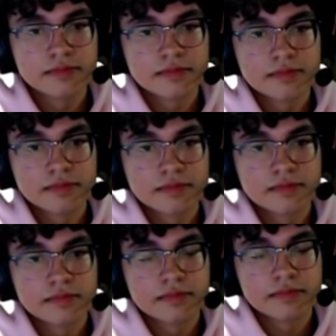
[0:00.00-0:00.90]

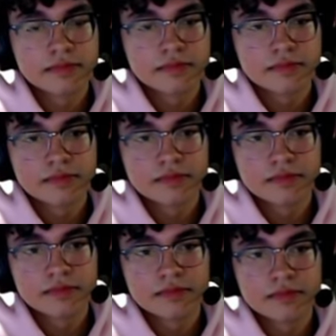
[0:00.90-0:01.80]

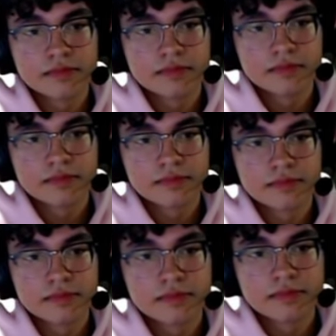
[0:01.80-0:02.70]

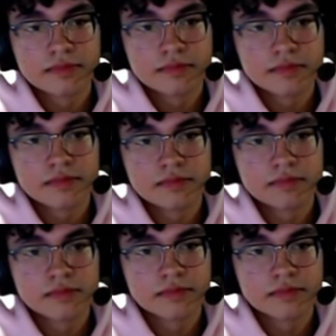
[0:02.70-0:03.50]
[no speech]